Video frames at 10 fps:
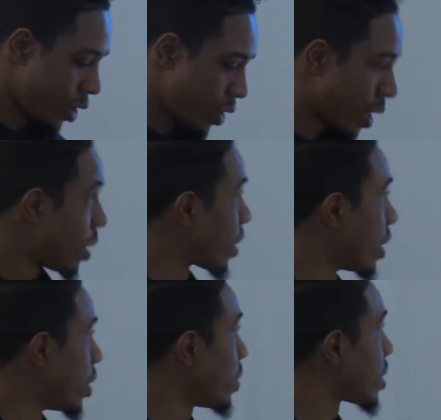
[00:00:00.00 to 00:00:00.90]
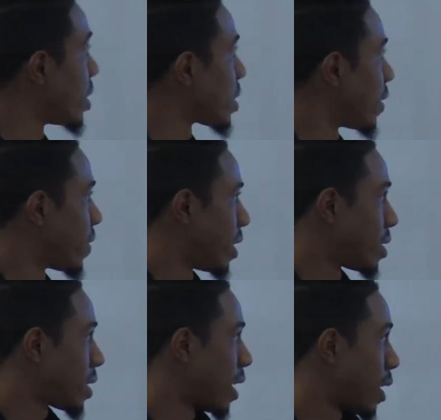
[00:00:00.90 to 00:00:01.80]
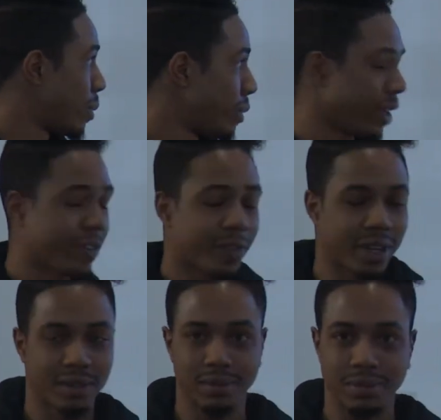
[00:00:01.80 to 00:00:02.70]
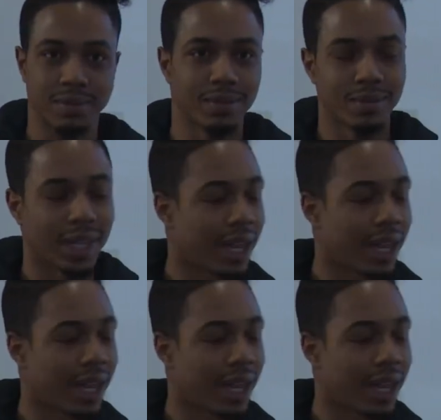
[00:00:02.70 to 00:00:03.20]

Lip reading: So the uses of this, a